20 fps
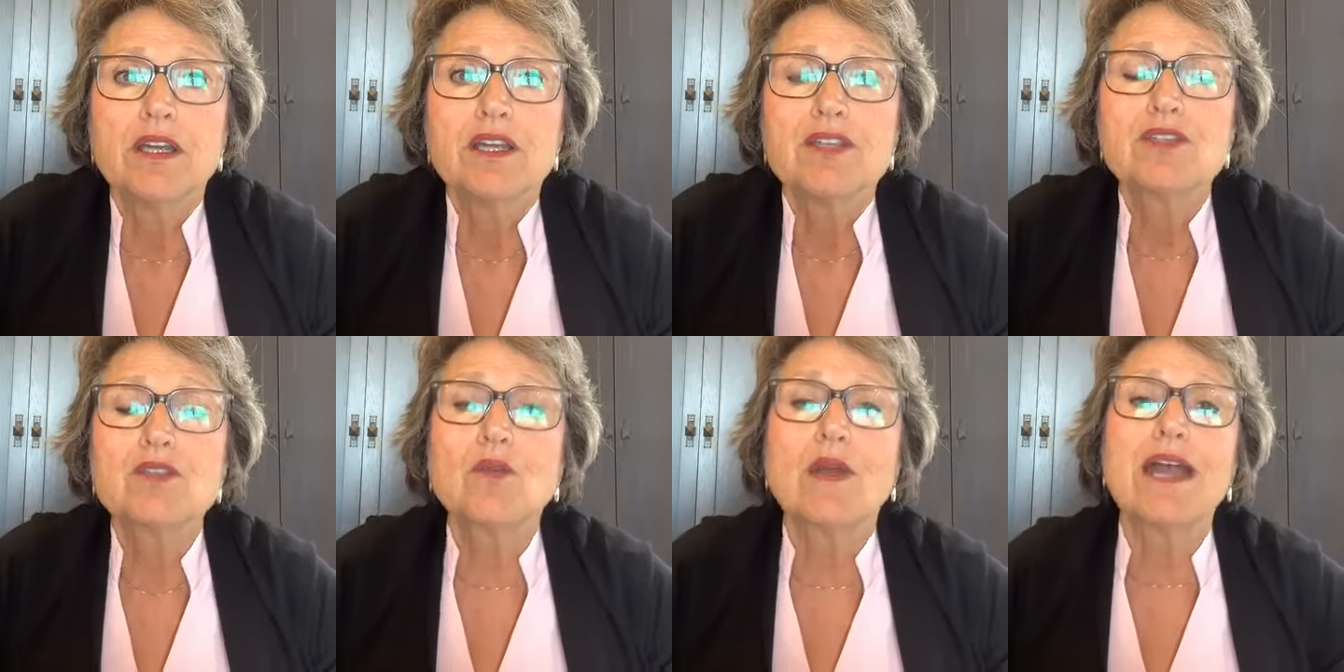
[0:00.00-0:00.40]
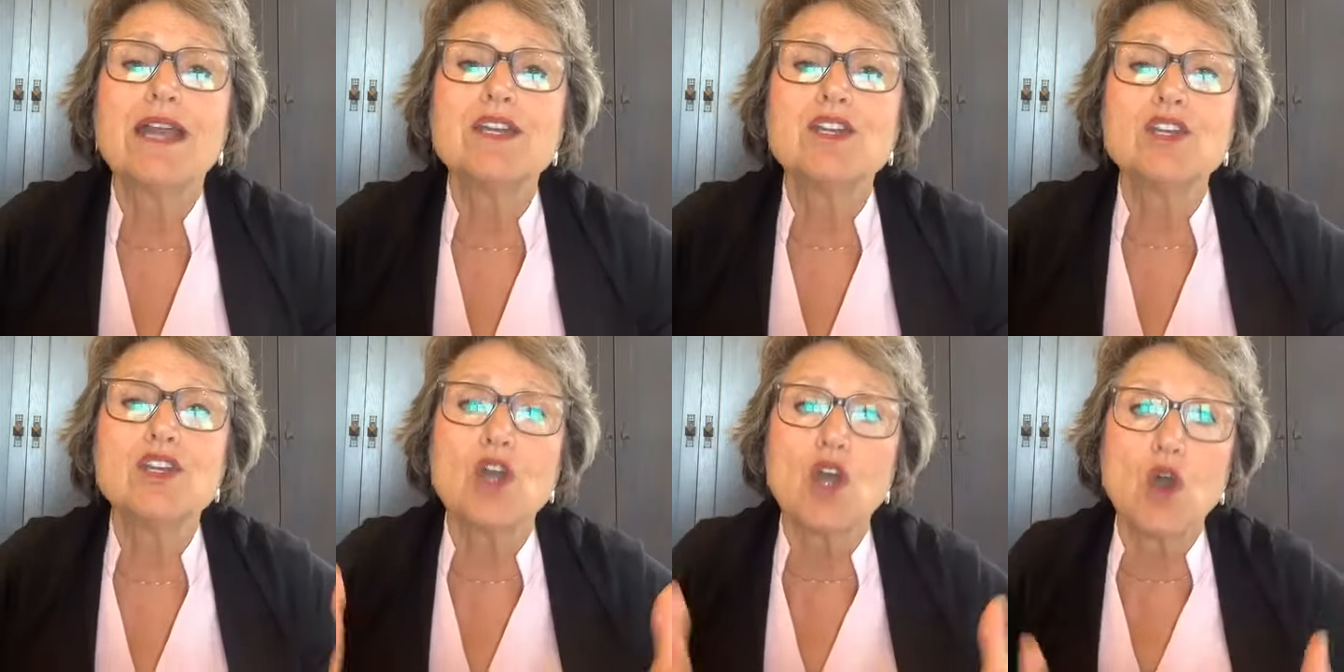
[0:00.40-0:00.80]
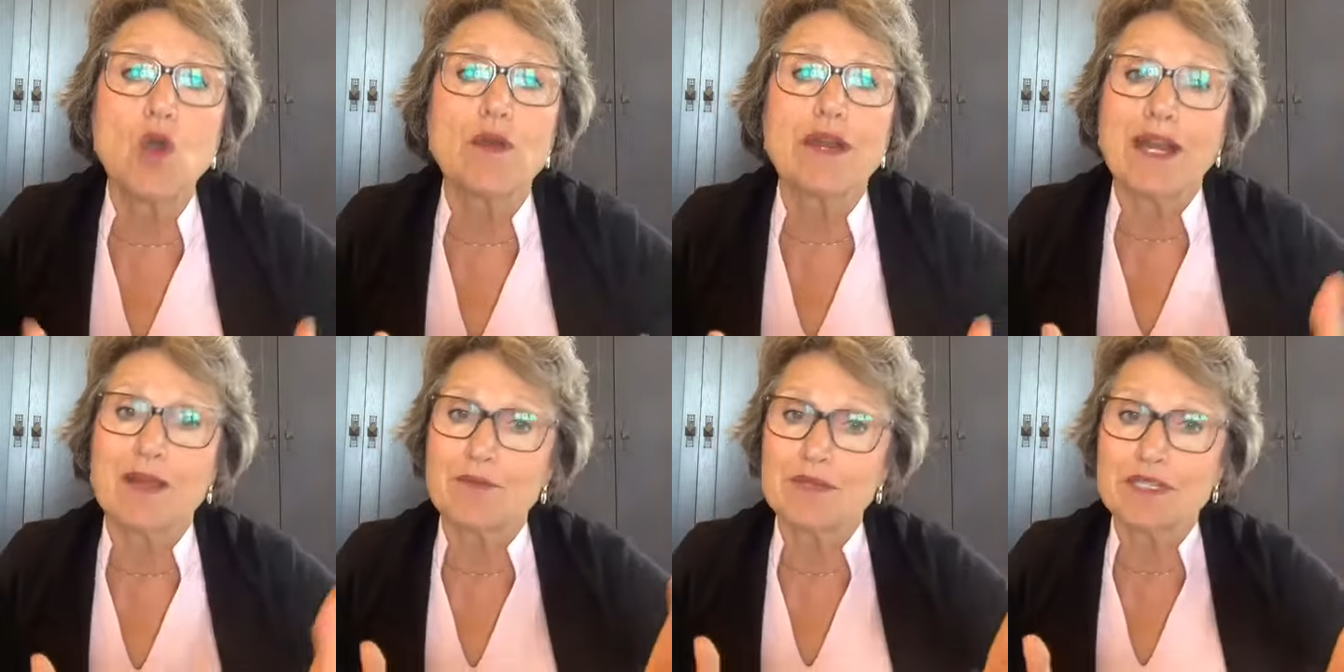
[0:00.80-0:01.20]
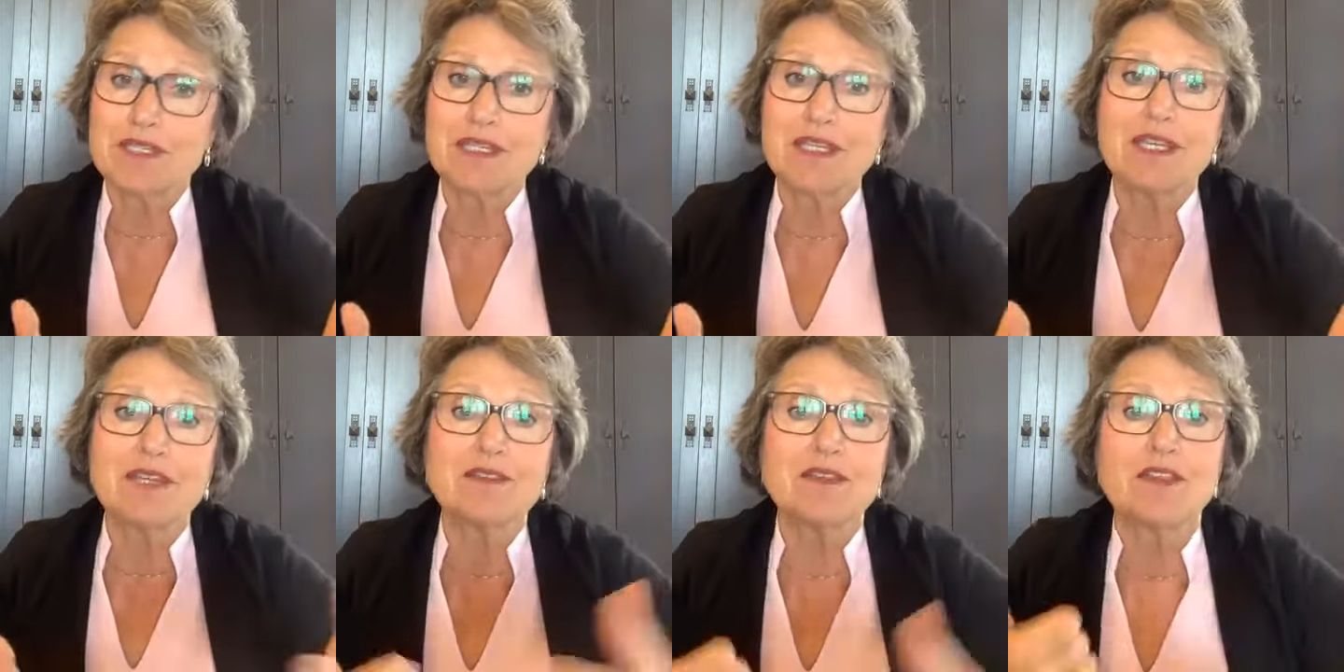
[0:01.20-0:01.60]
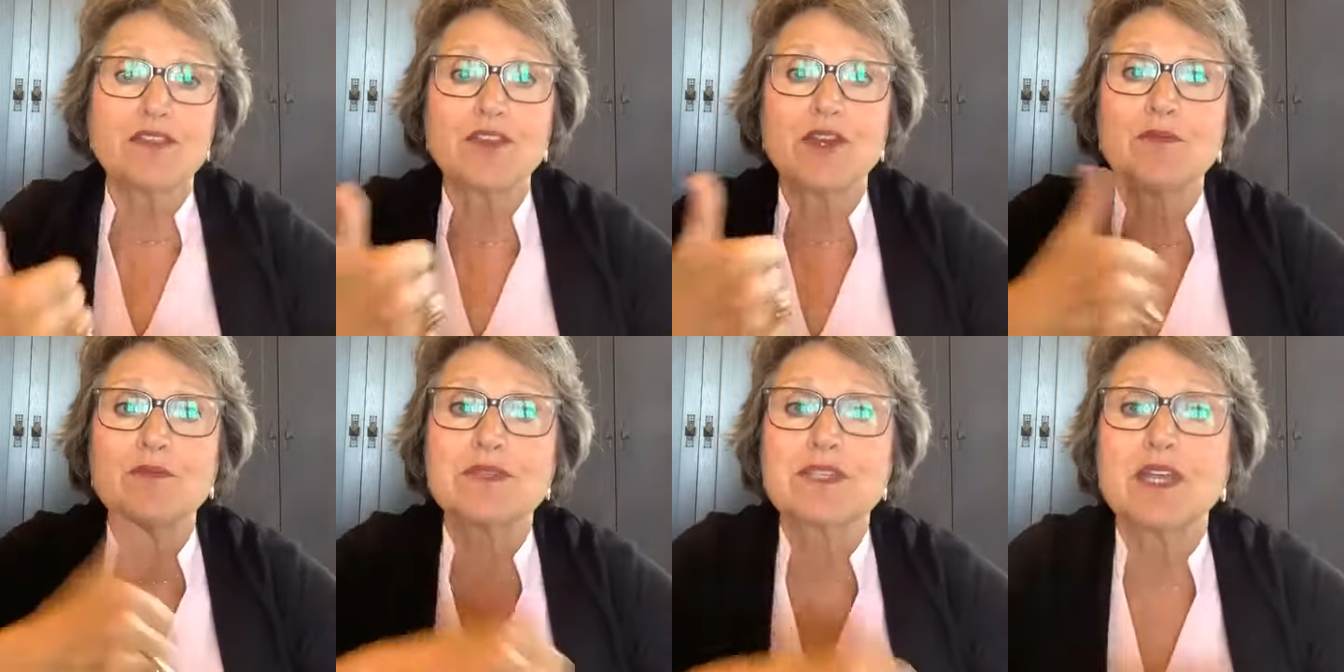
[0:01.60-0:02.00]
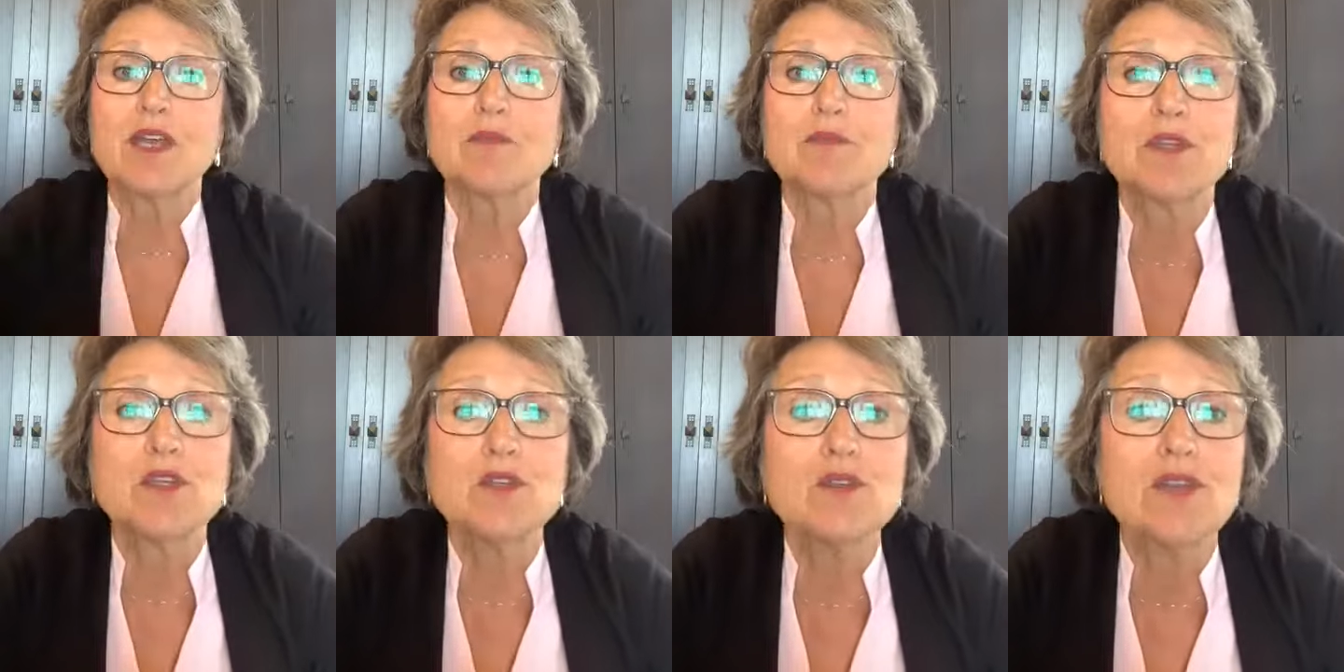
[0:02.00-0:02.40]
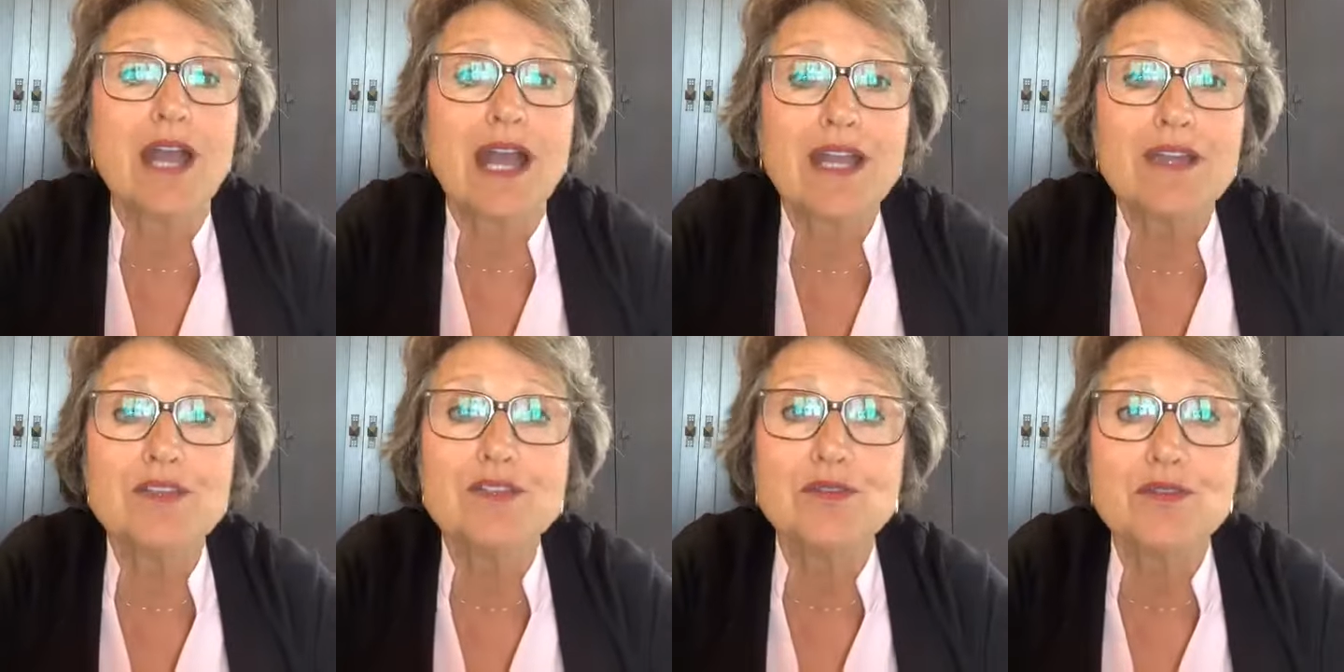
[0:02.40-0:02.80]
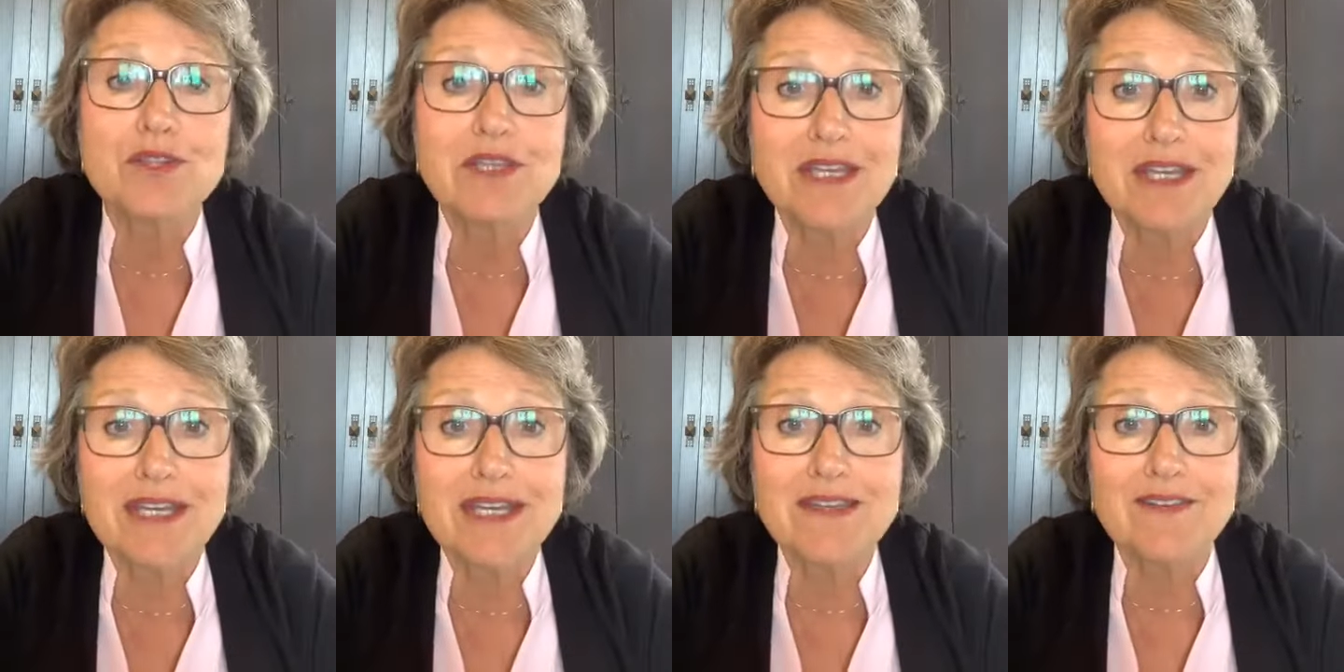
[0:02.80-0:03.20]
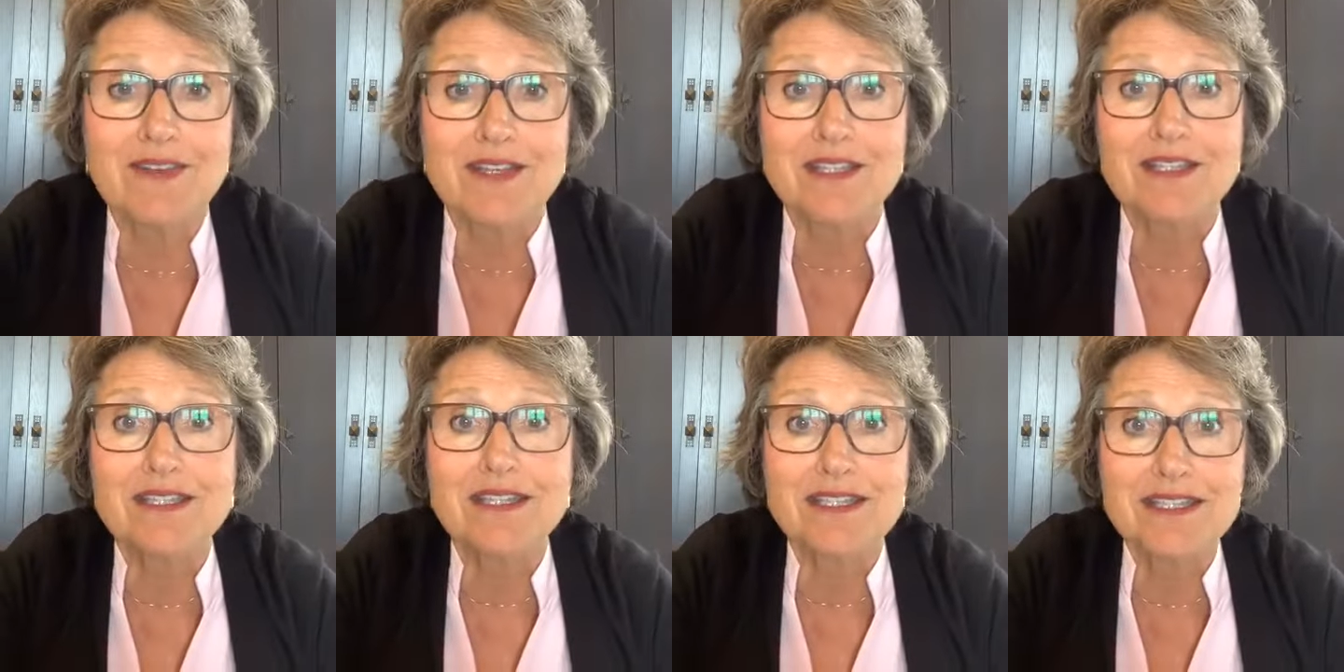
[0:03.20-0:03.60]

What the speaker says: So I know, and I'm seeing the thumbs up, you guys are getting this.